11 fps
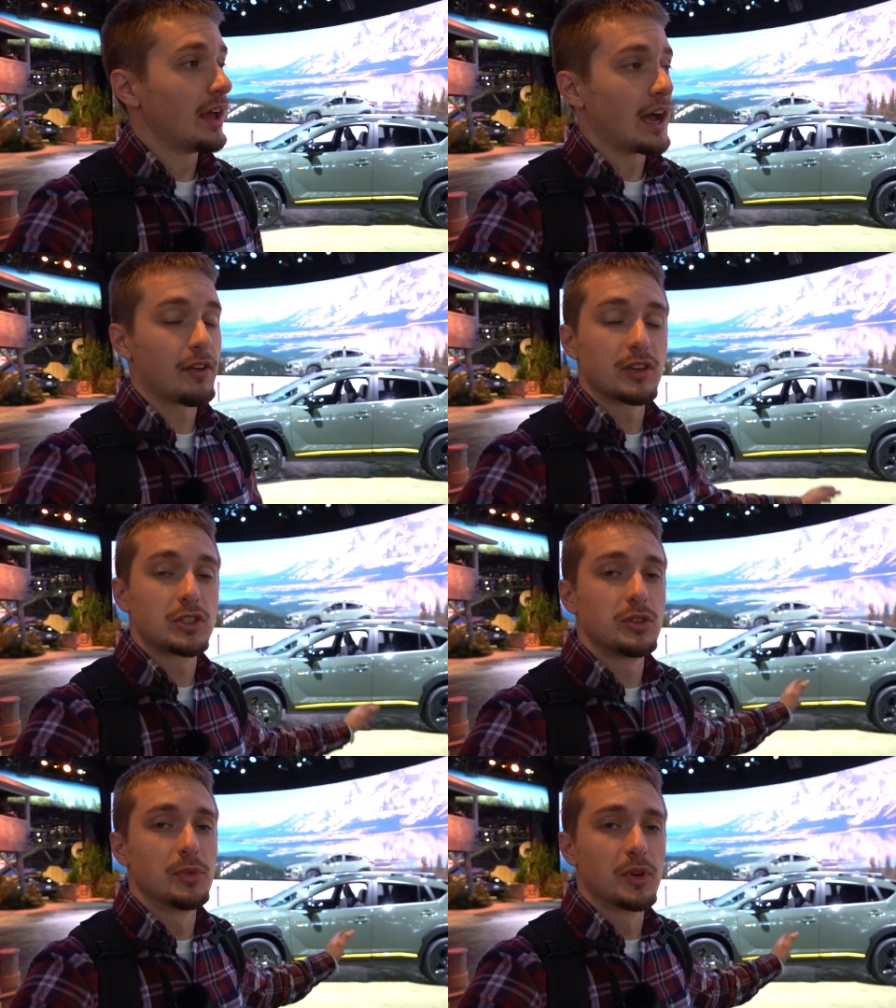However,
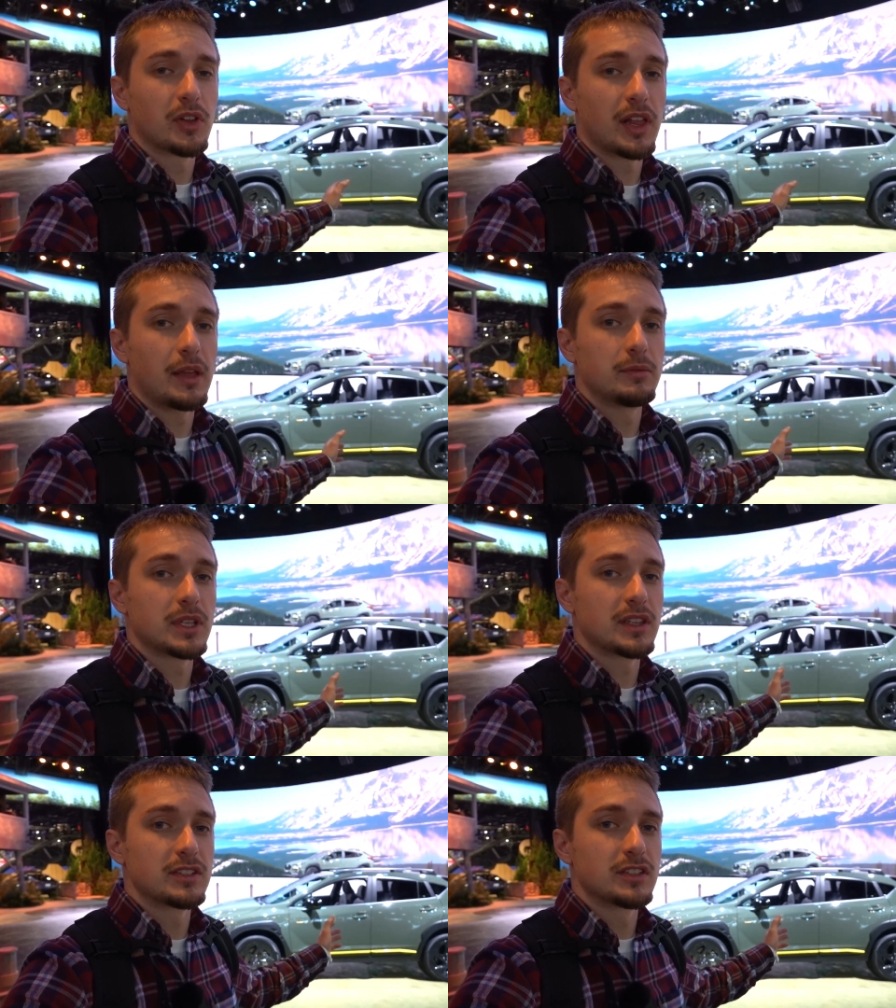Subaru claims
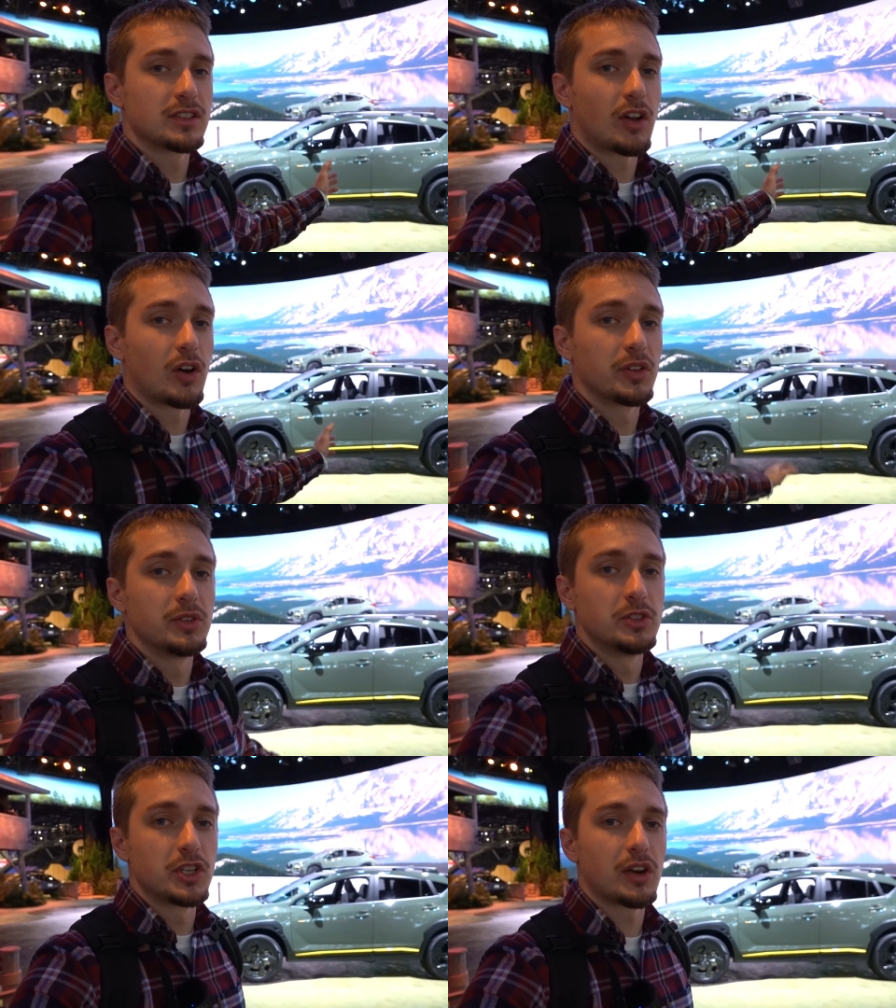that this is an
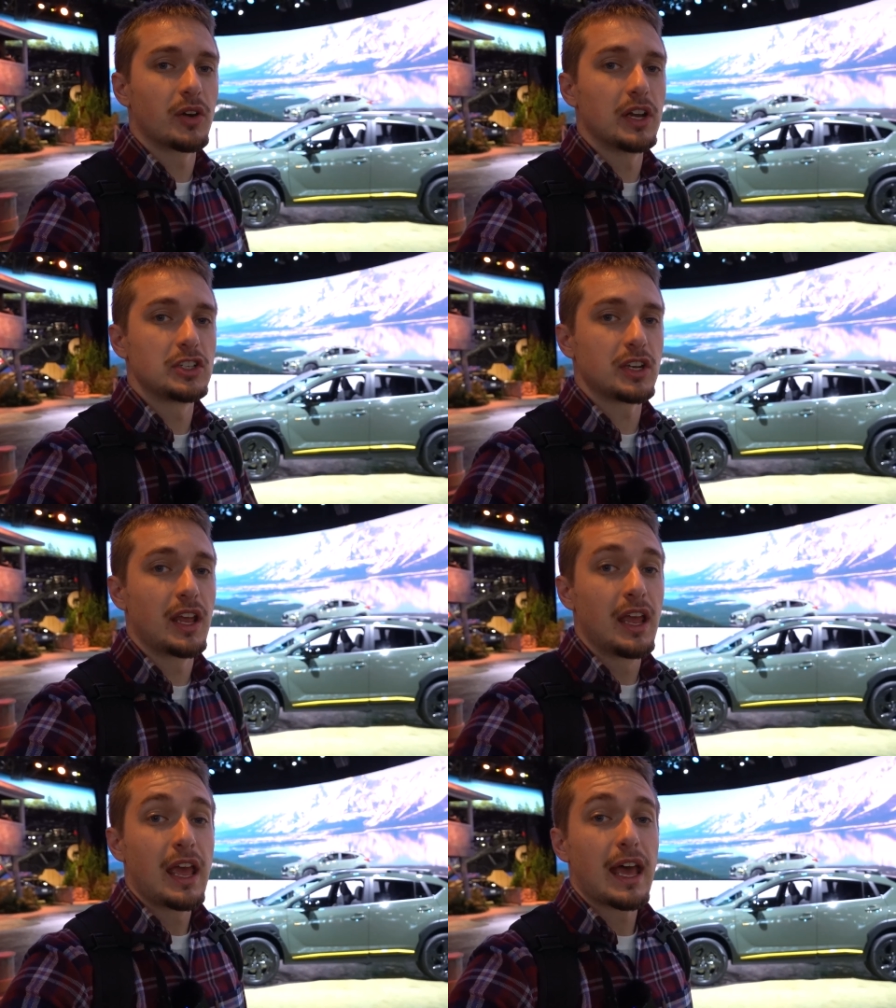all-new
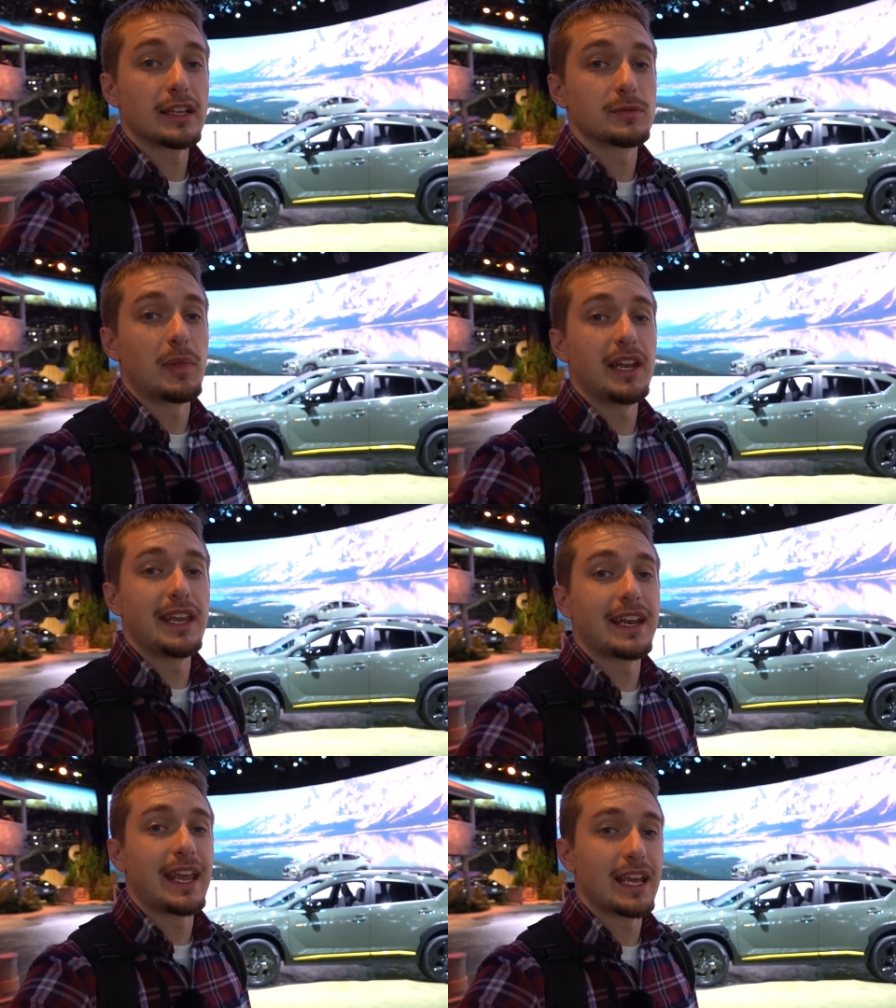generation, has
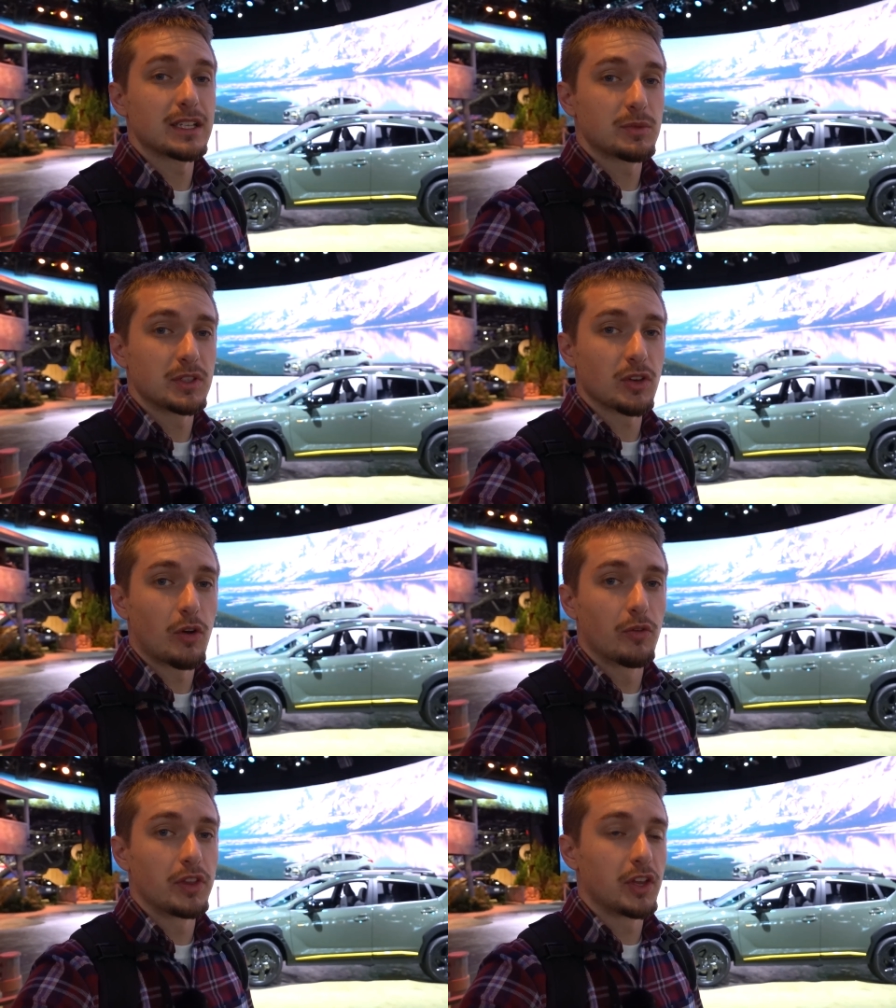many enhancements
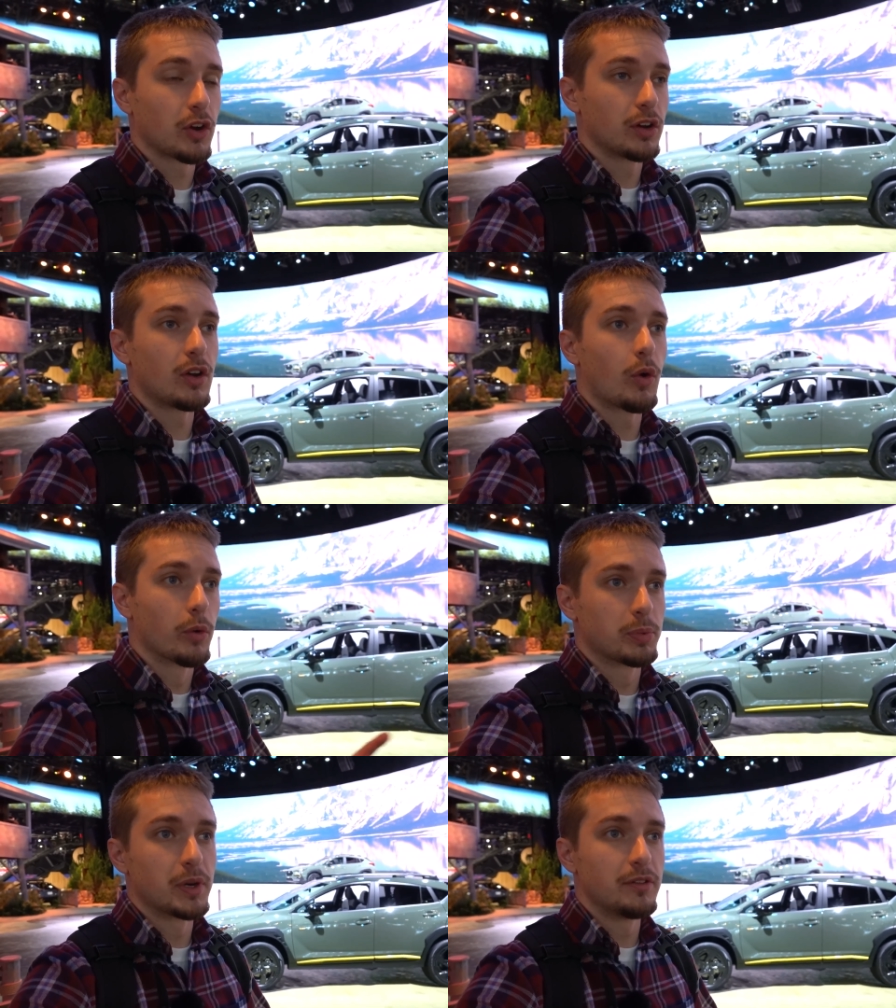over the current
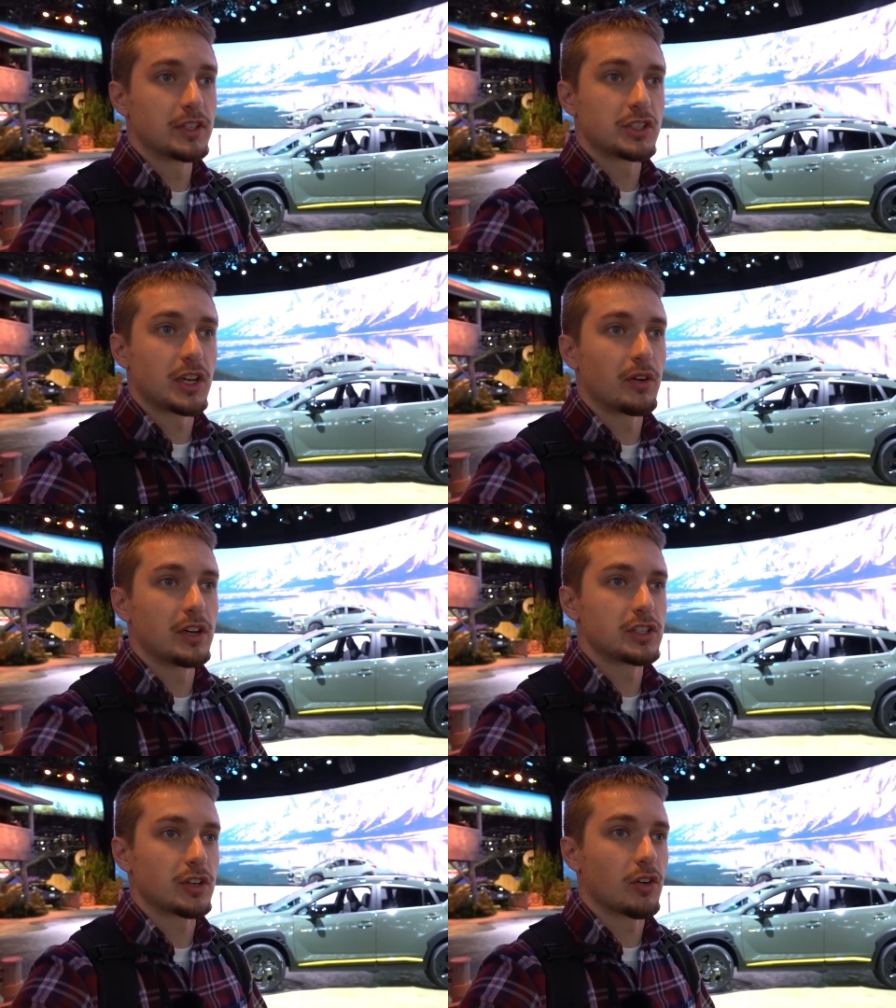or previous
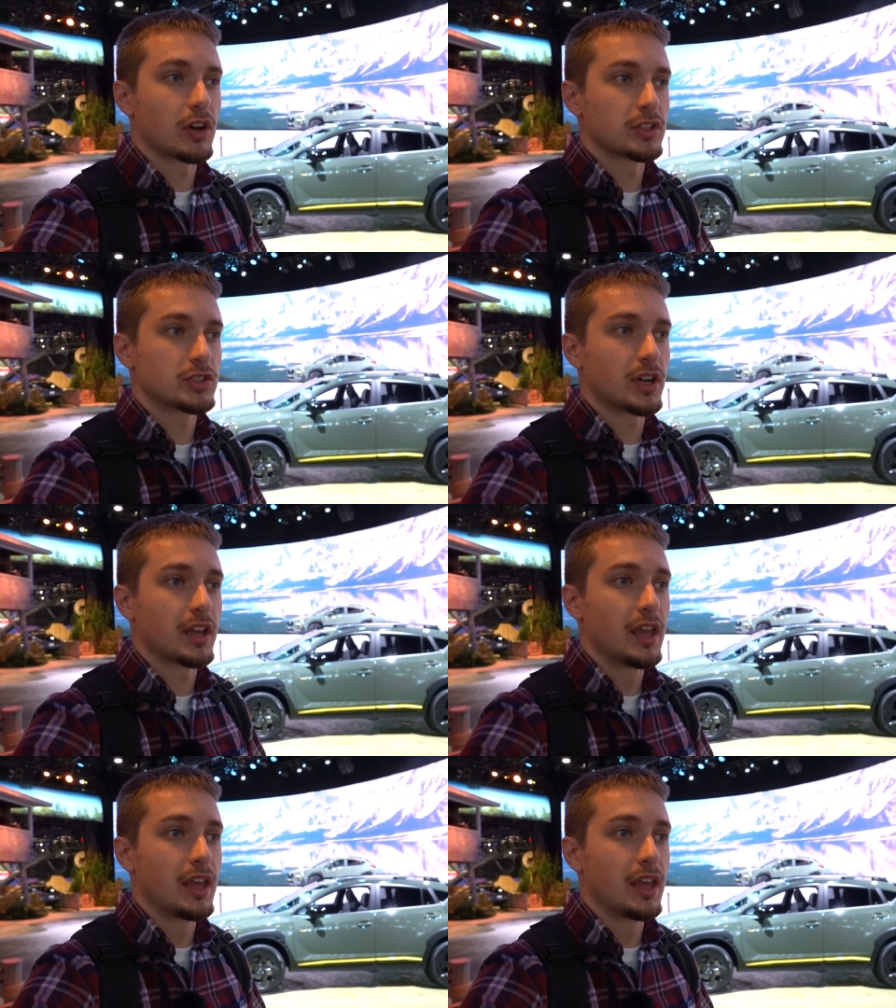generation Crosstrek.